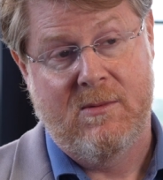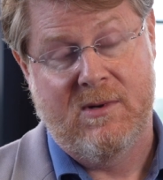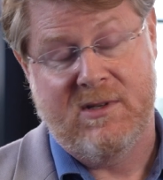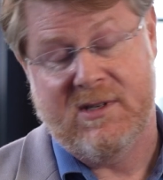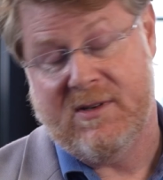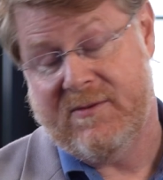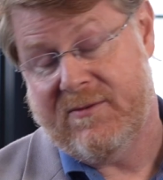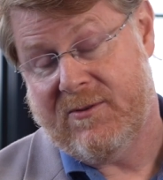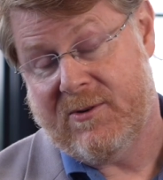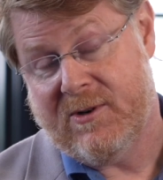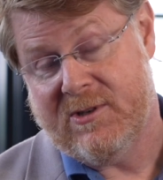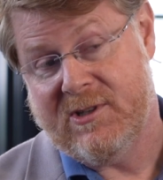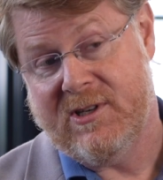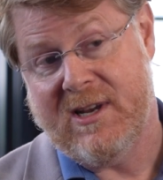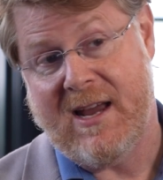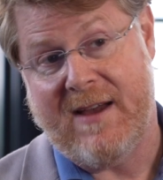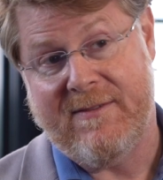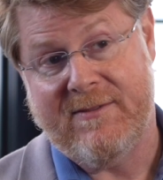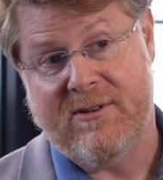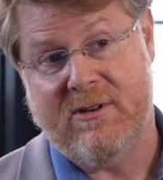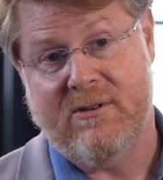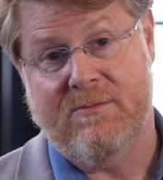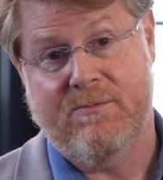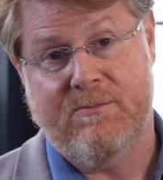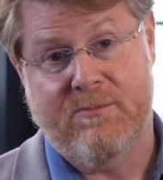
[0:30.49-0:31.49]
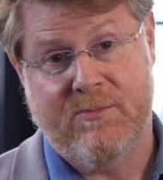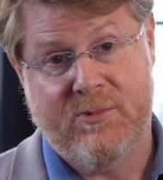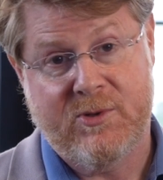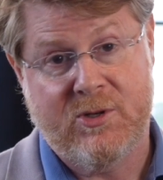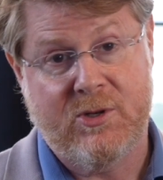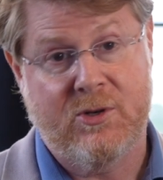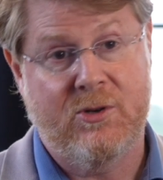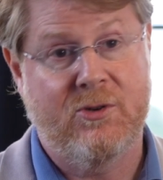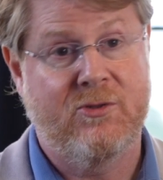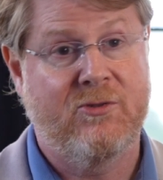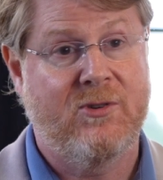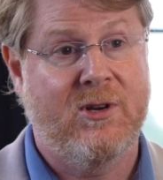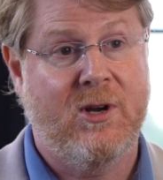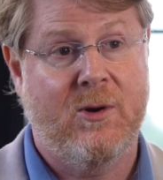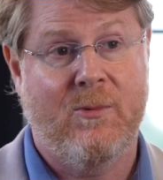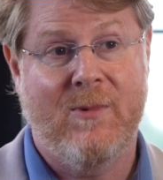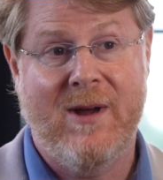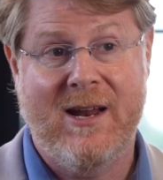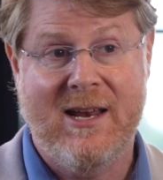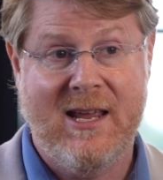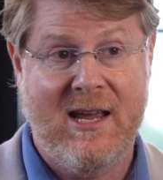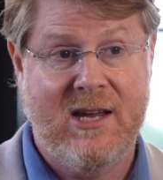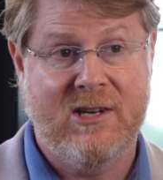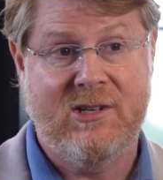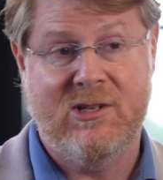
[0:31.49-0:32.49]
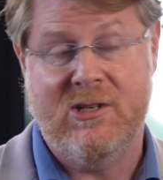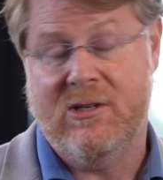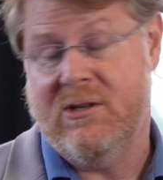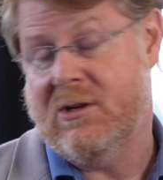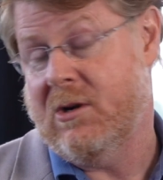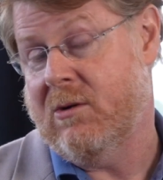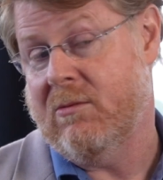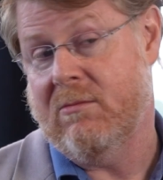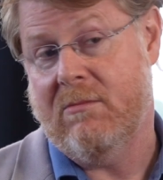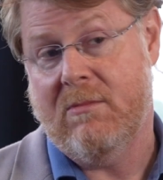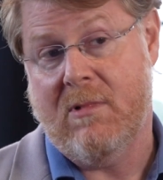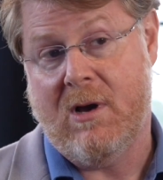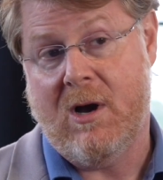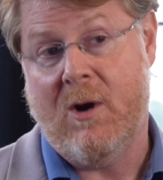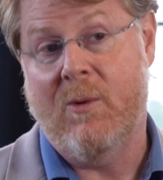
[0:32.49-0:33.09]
which unfortunately after surgery or radiation don't